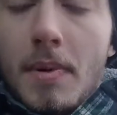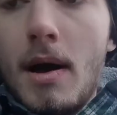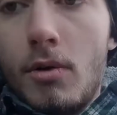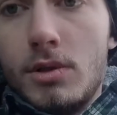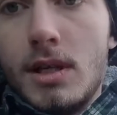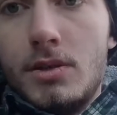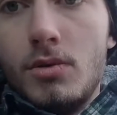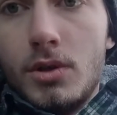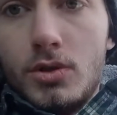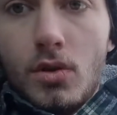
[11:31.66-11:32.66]
powers that do
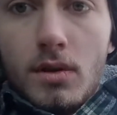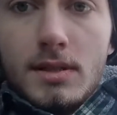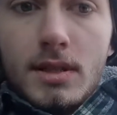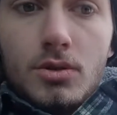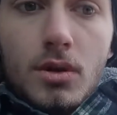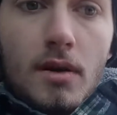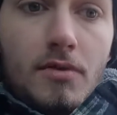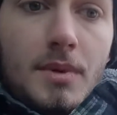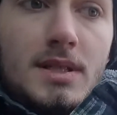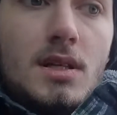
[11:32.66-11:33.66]
control the central
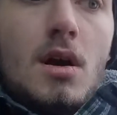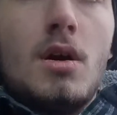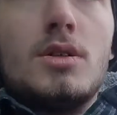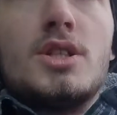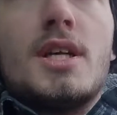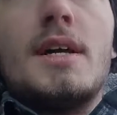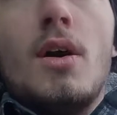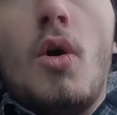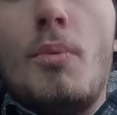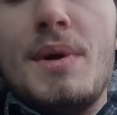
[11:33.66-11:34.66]
governments are just kind of
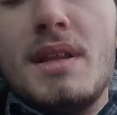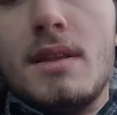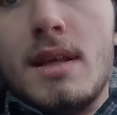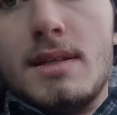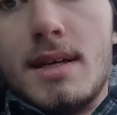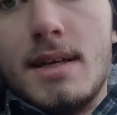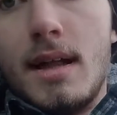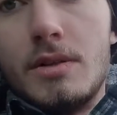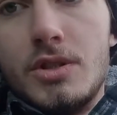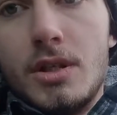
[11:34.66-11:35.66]
hoping that
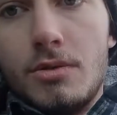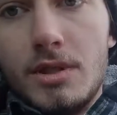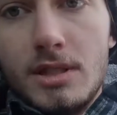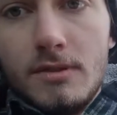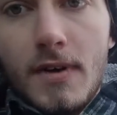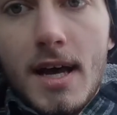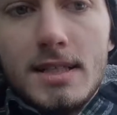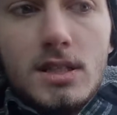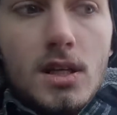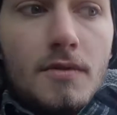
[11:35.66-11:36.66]
technology increases
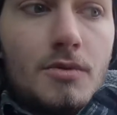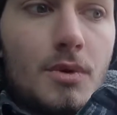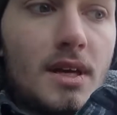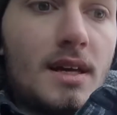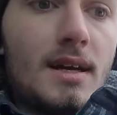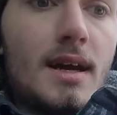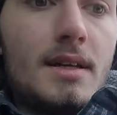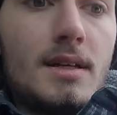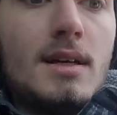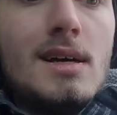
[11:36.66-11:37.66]
fast enough to where they can
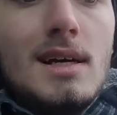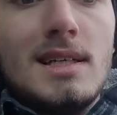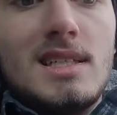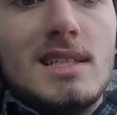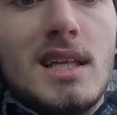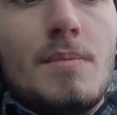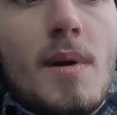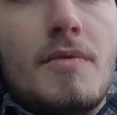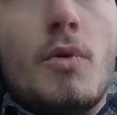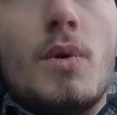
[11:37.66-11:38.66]
kind of slip
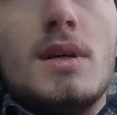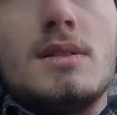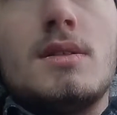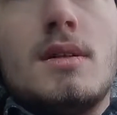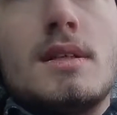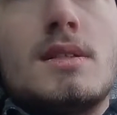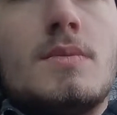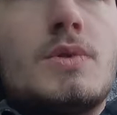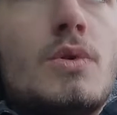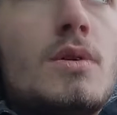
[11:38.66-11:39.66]
everyone into like some
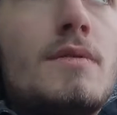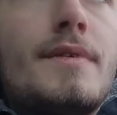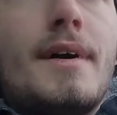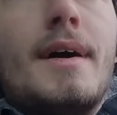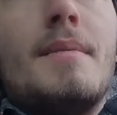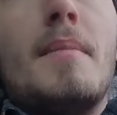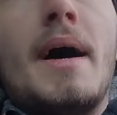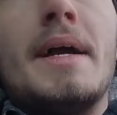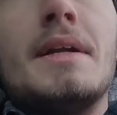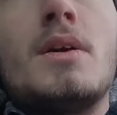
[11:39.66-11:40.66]
sort of
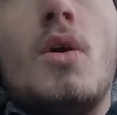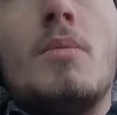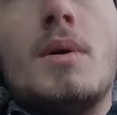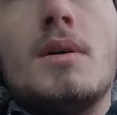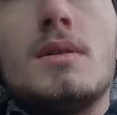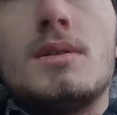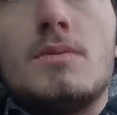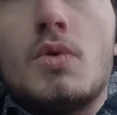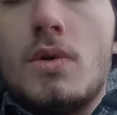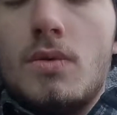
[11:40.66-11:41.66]
mind coma, some
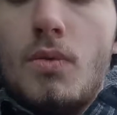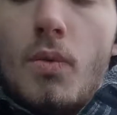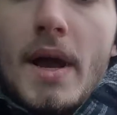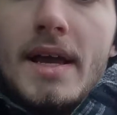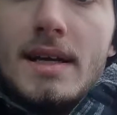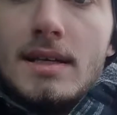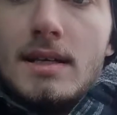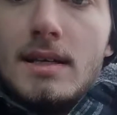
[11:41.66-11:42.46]
sort of waking